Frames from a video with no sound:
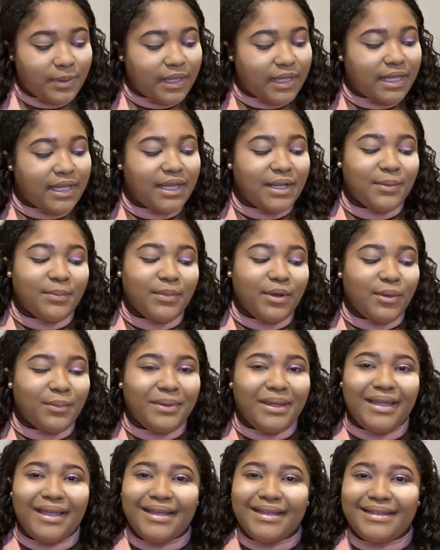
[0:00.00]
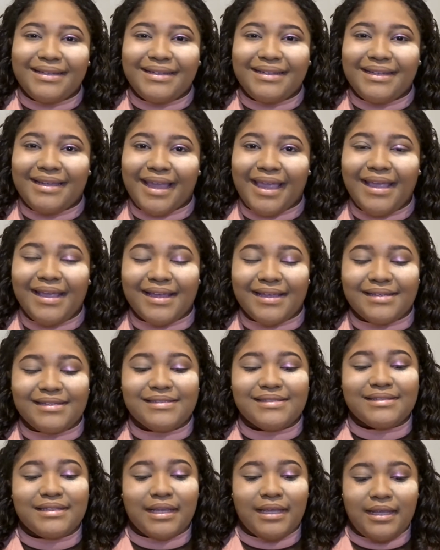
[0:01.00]
pink moment.
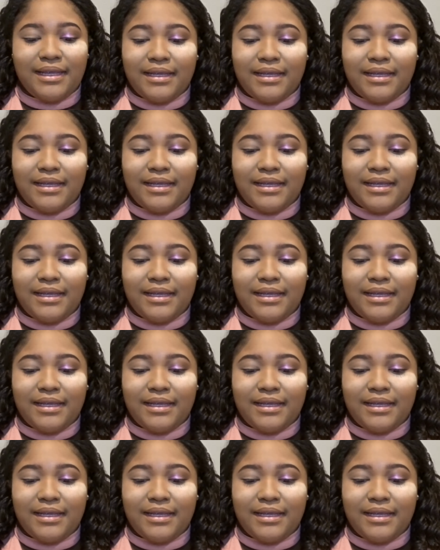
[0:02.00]
Yes.